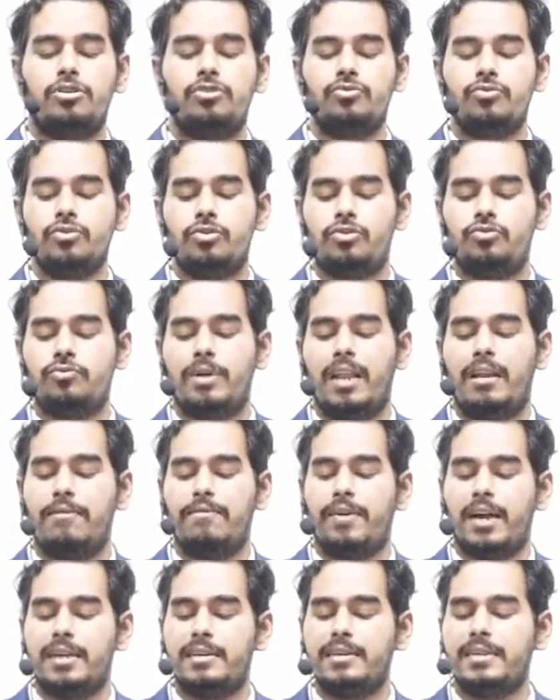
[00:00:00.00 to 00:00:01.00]
to
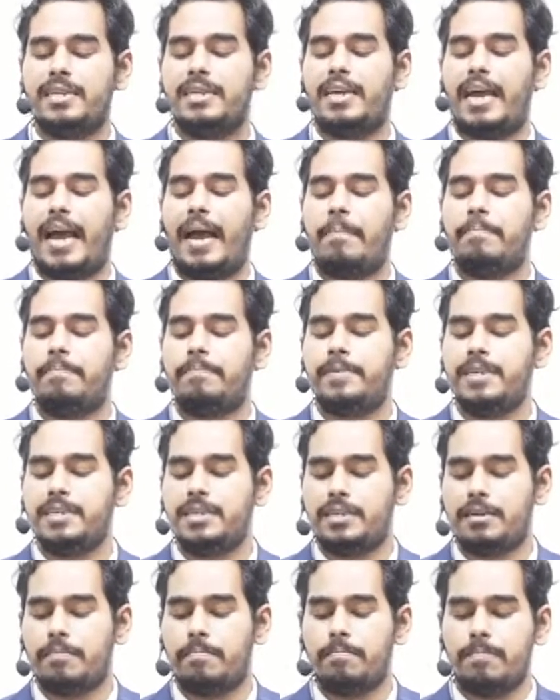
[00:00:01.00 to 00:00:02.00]
1200
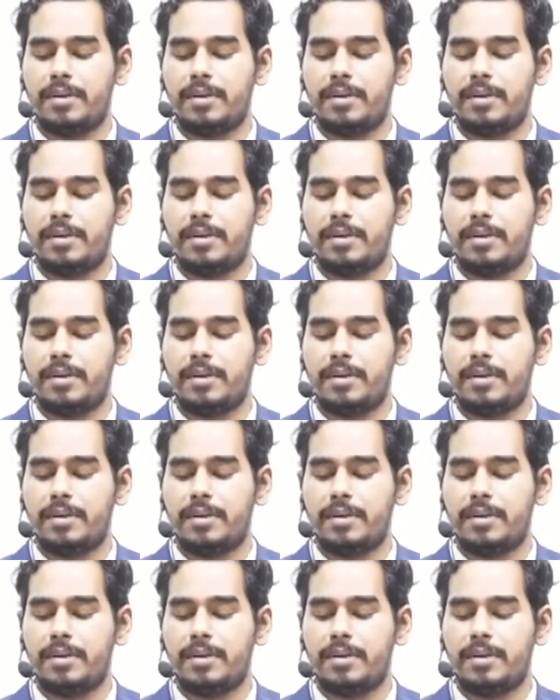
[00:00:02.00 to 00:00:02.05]
ampere